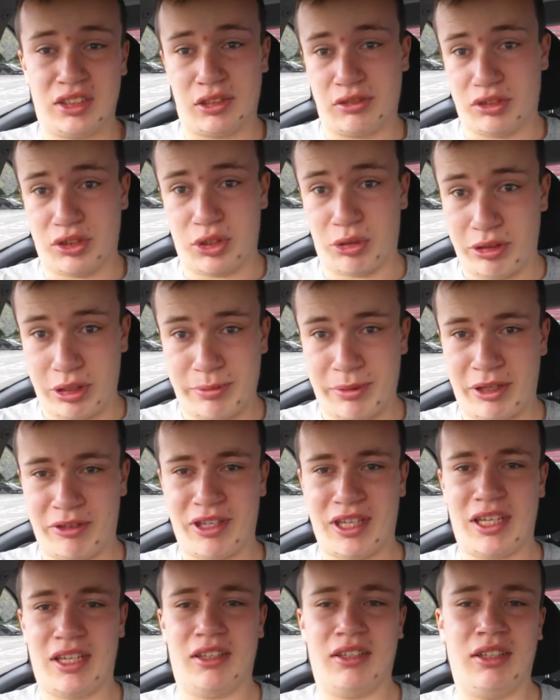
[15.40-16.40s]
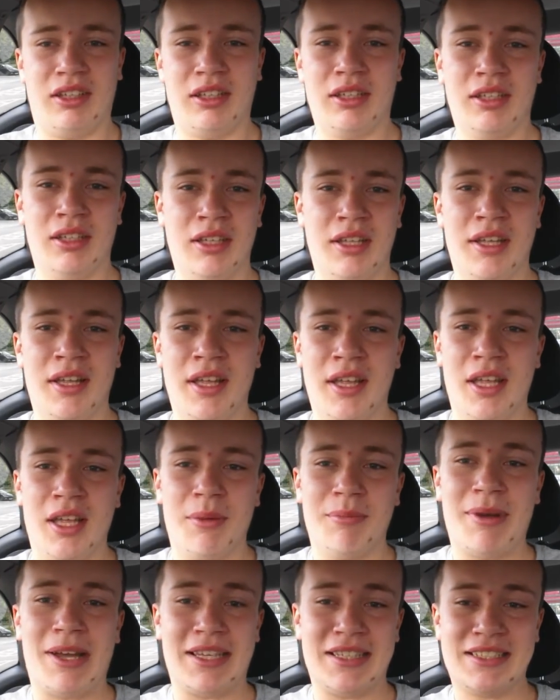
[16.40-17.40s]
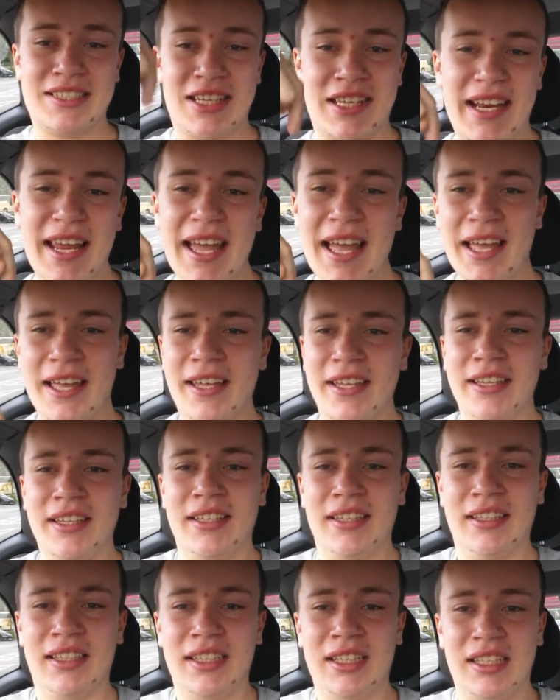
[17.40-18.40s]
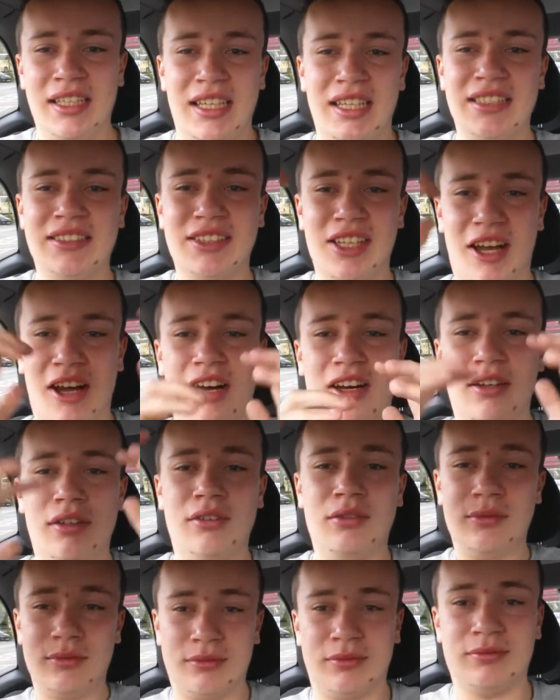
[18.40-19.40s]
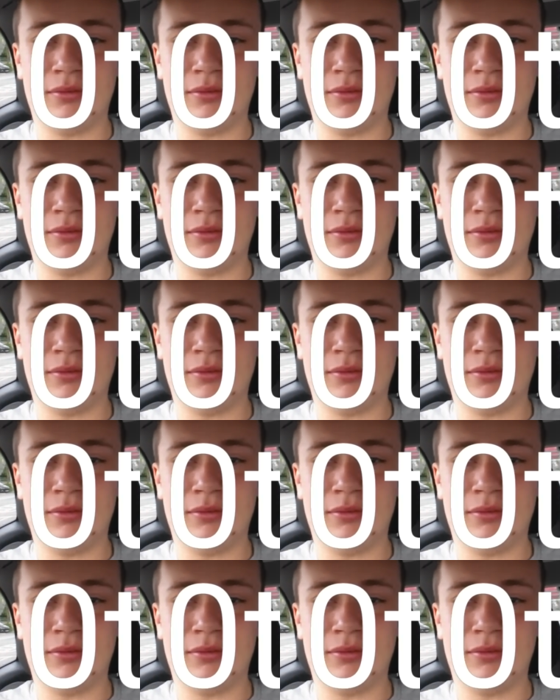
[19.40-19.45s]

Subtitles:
So sorry about that. But today is our